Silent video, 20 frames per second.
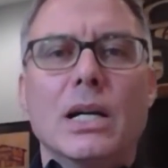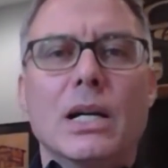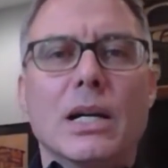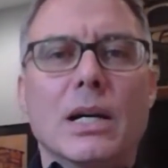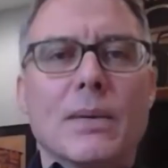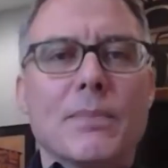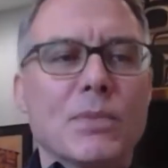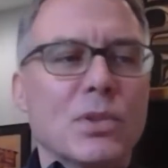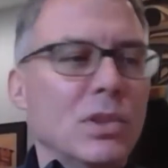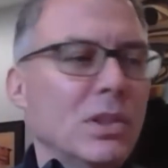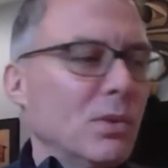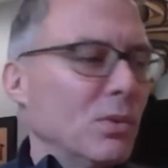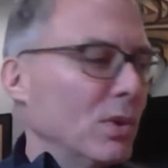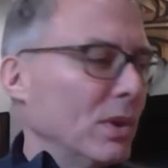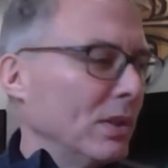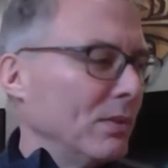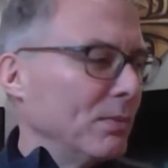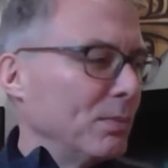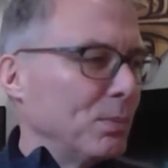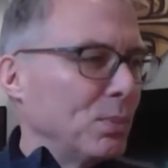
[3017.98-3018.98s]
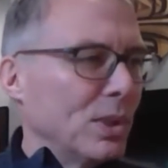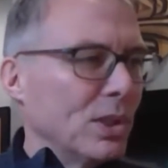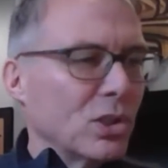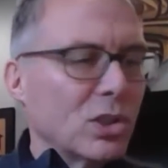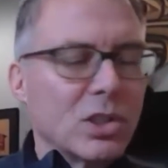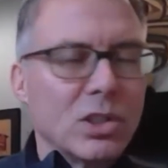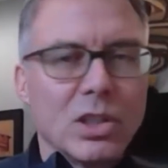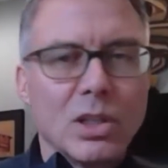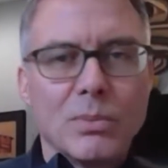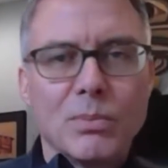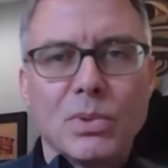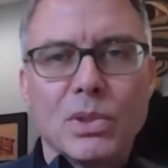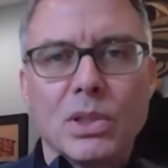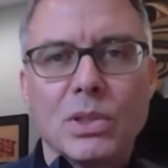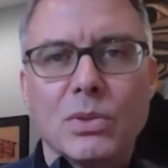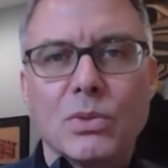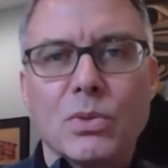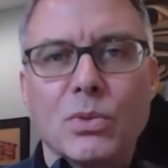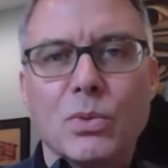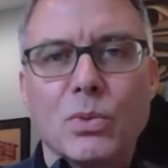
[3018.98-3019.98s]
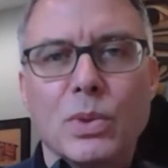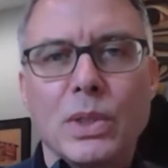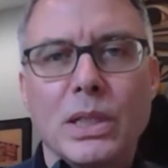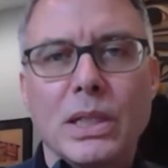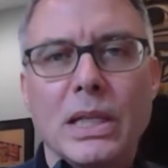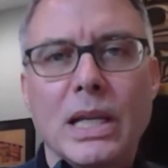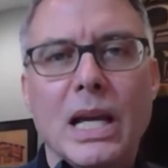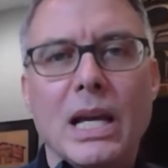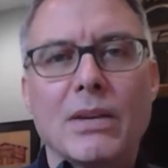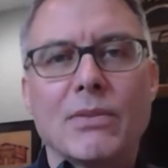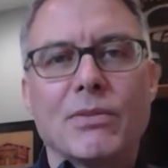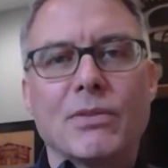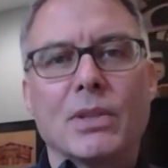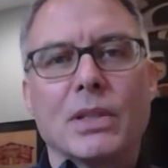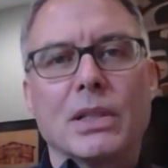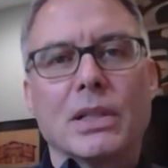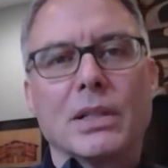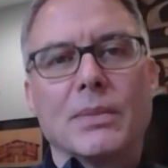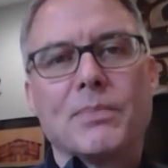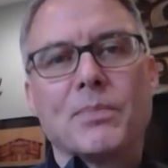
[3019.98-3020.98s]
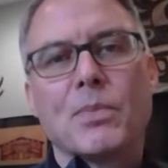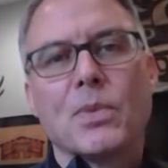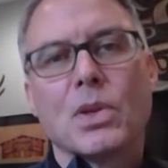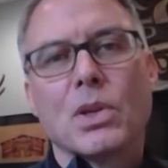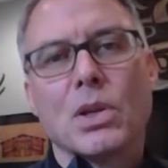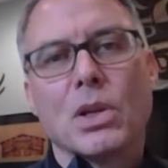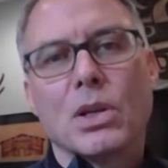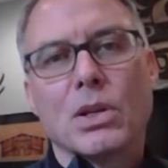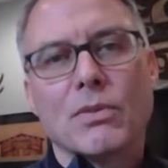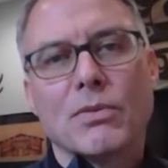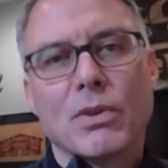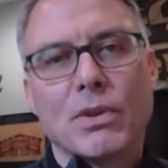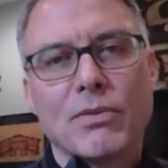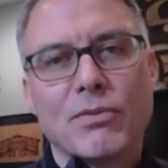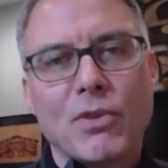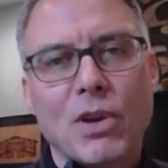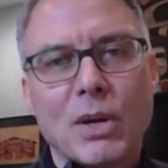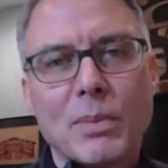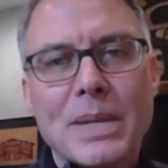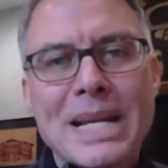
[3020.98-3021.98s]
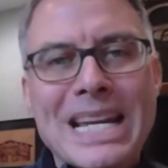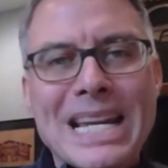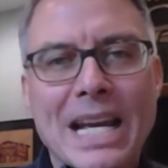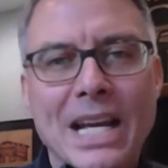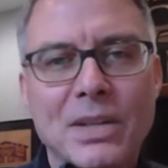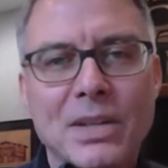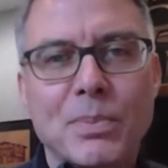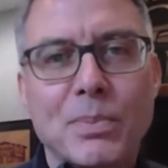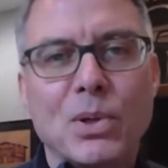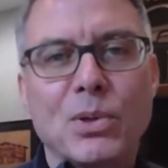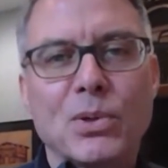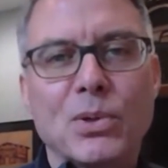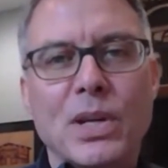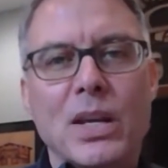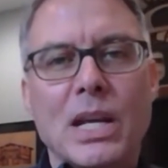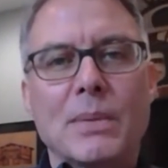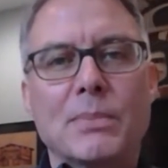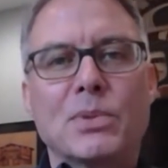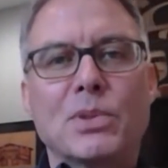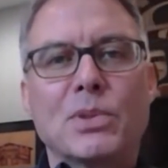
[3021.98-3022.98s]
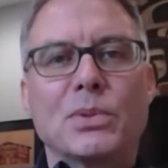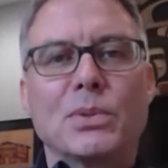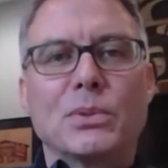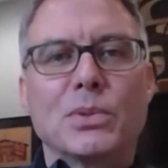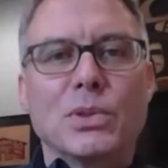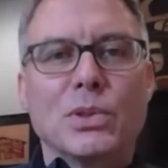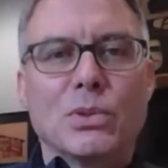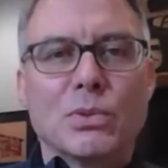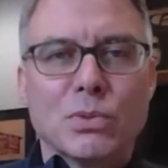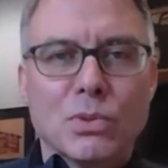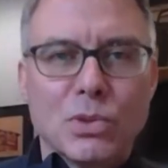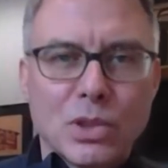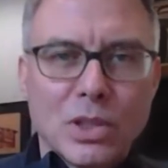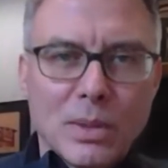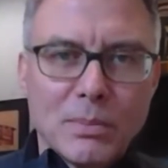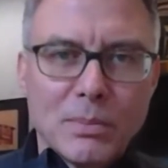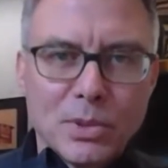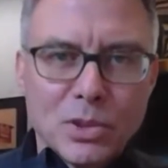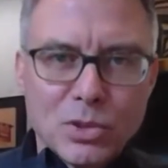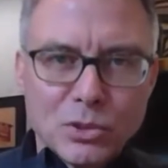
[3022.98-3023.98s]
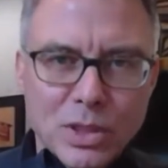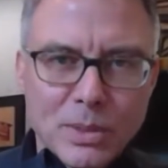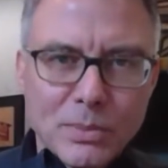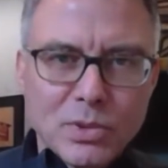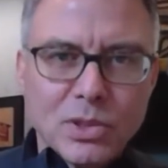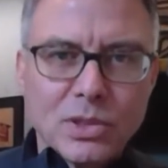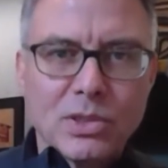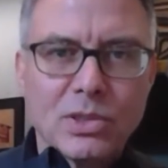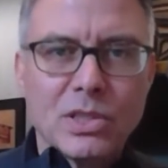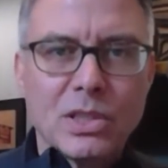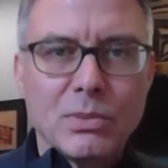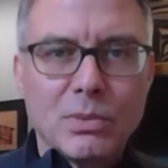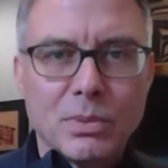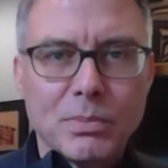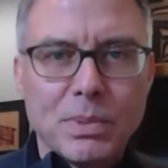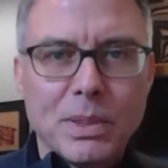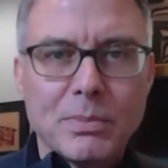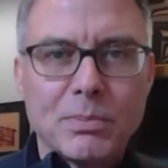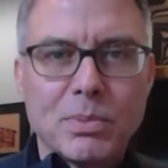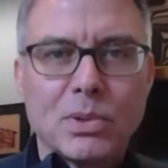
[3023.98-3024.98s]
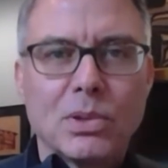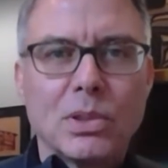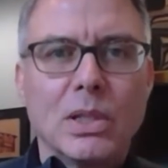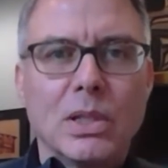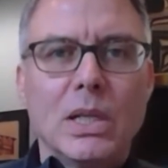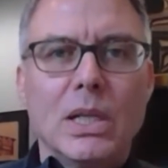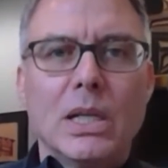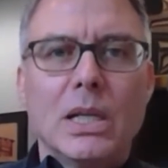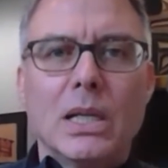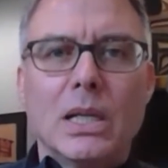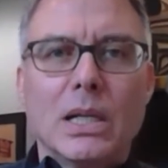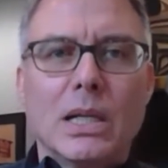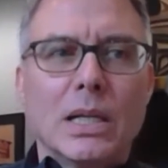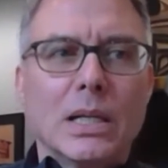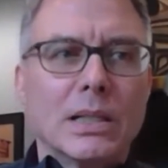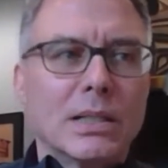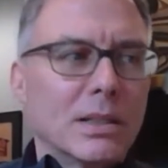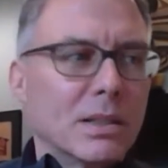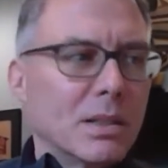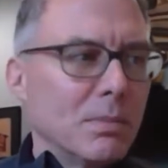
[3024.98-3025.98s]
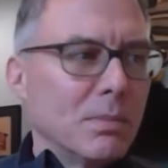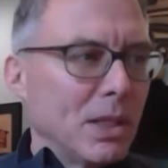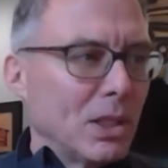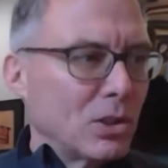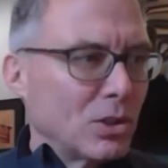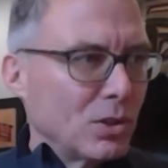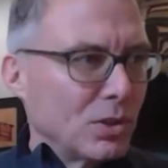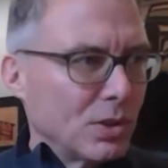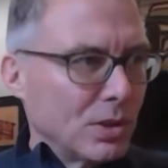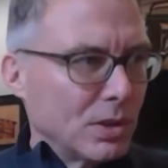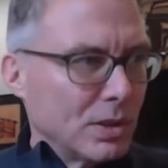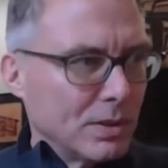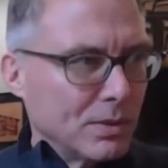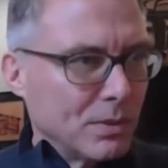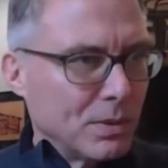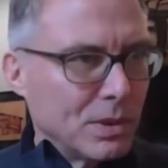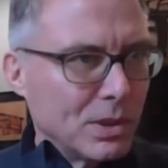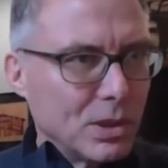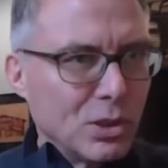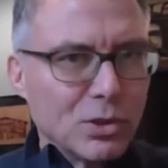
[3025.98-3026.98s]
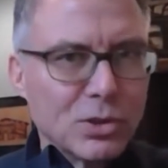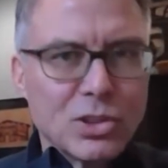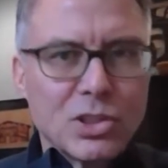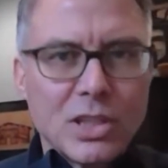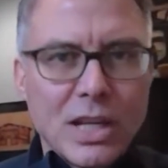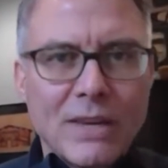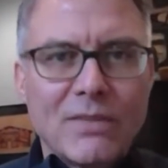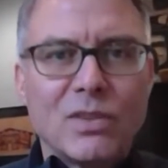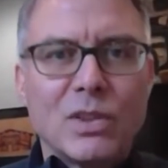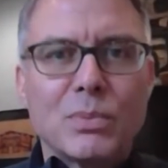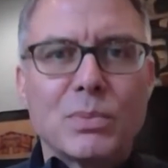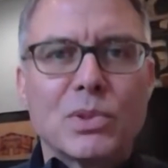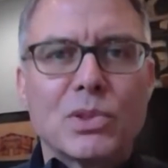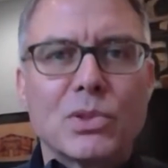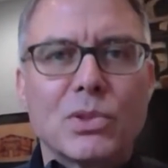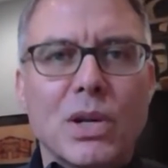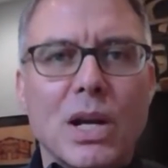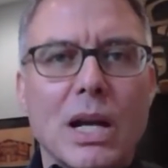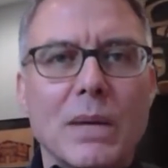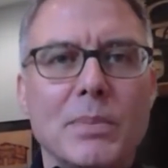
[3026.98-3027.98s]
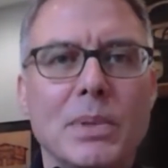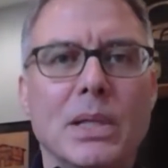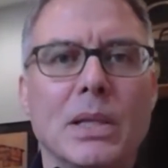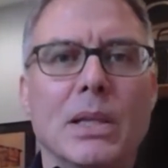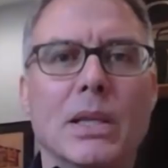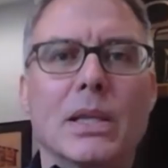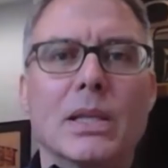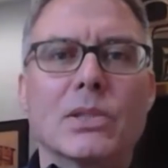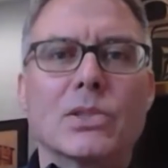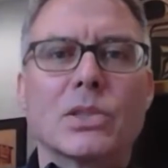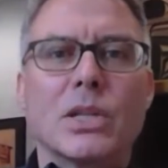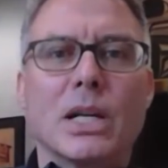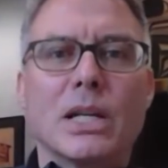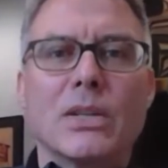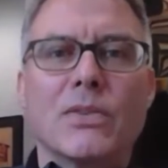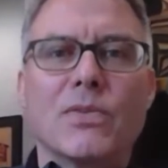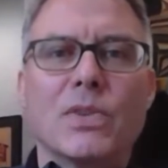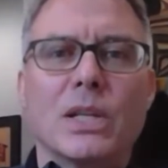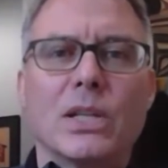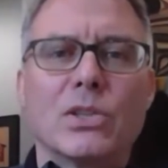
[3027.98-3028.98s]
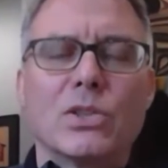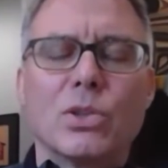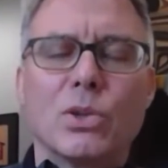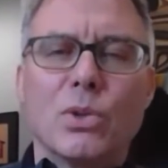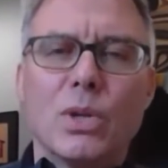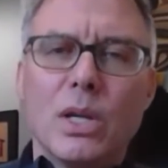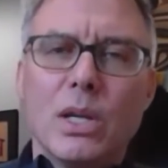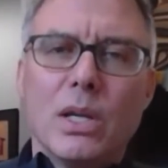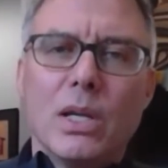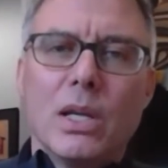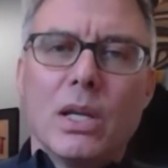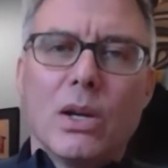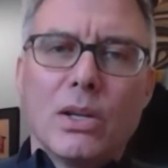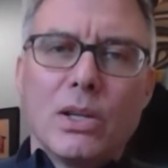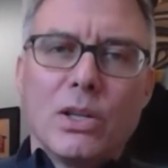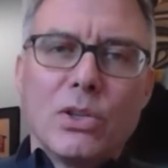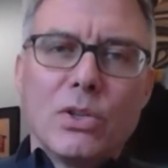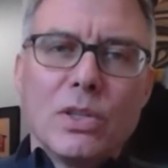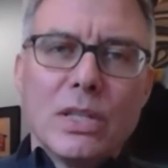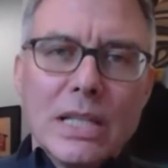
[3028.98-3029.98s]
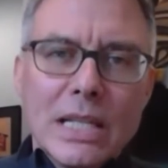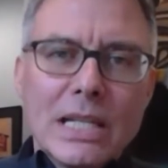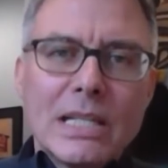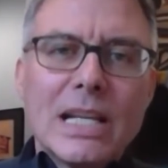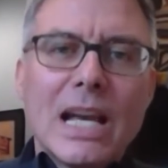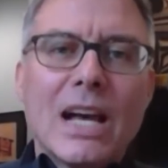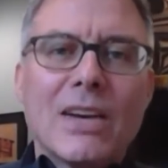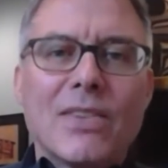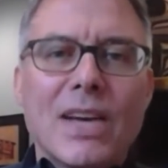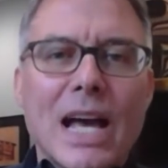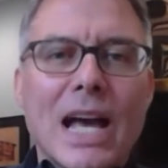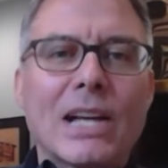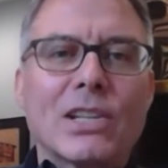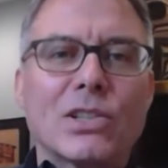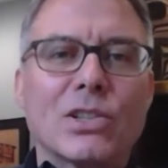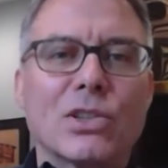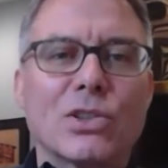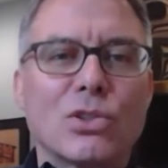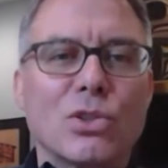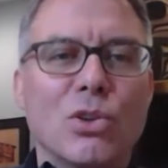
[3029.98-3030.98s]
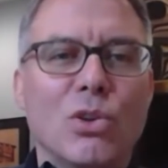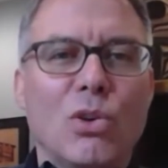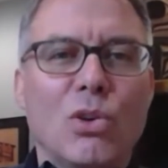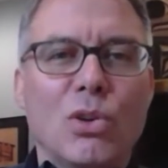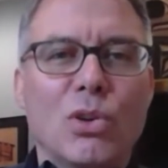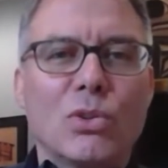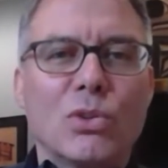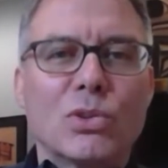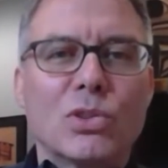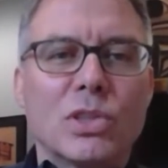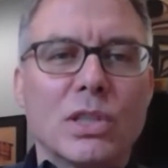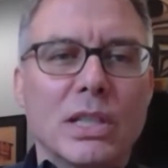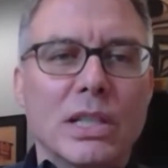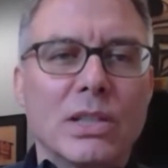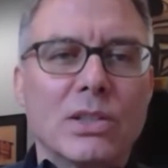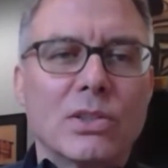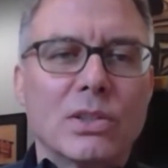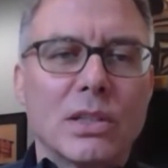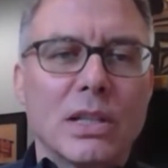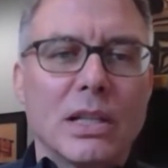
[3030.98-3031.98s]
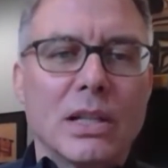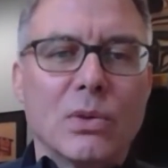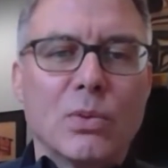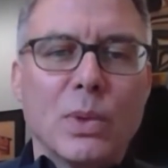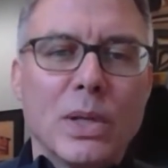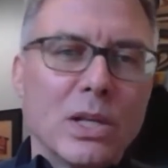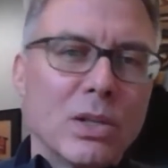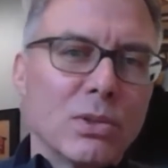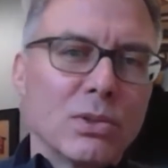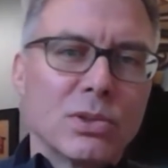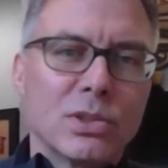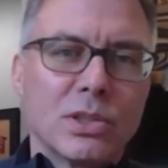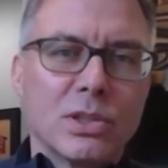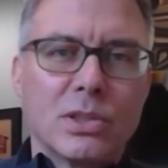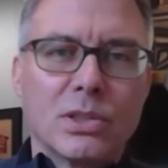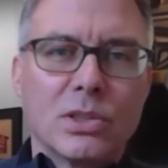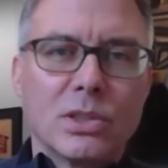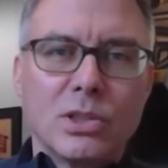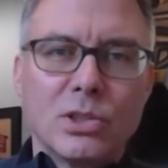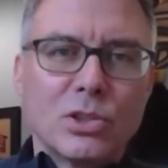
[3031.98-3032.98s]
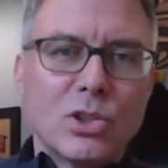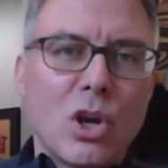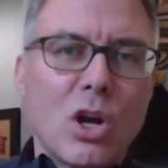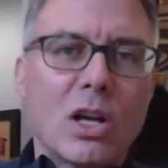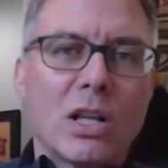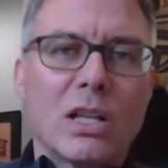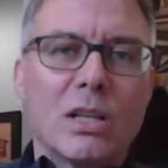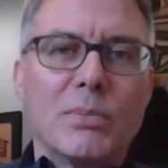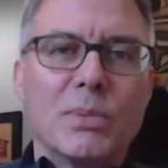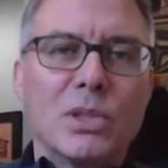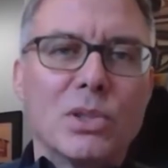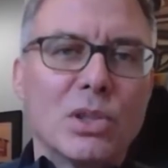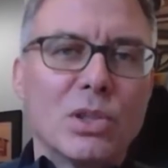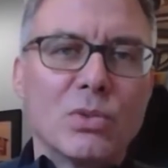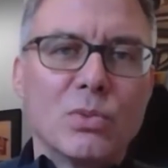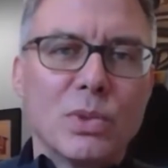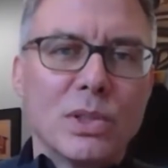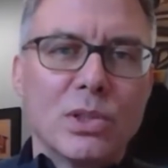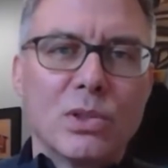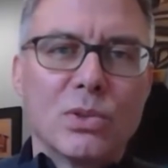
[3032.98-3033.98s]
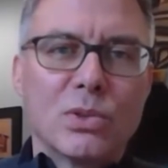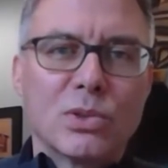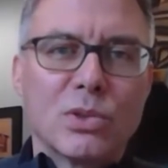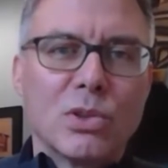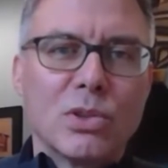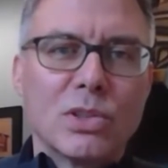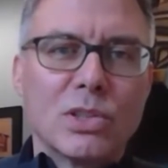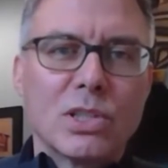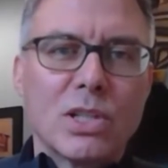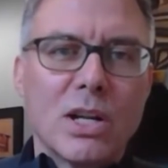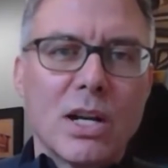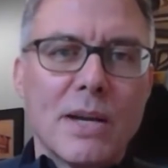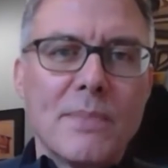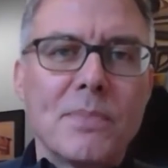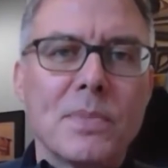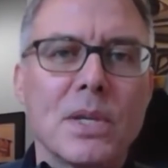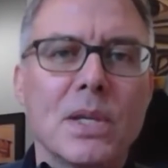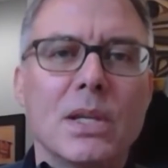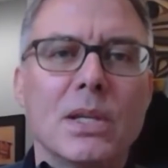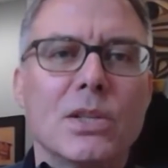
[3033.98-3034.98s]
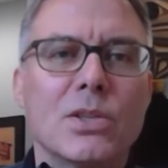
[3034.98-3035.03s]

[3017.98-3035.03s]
In British Columbia, we have a PharmaNet program to look up prescriptions, see what people to make sure that you're safely prescribing this kind of thing. So you need to have access to all those things, and you're toggling between windows all the time.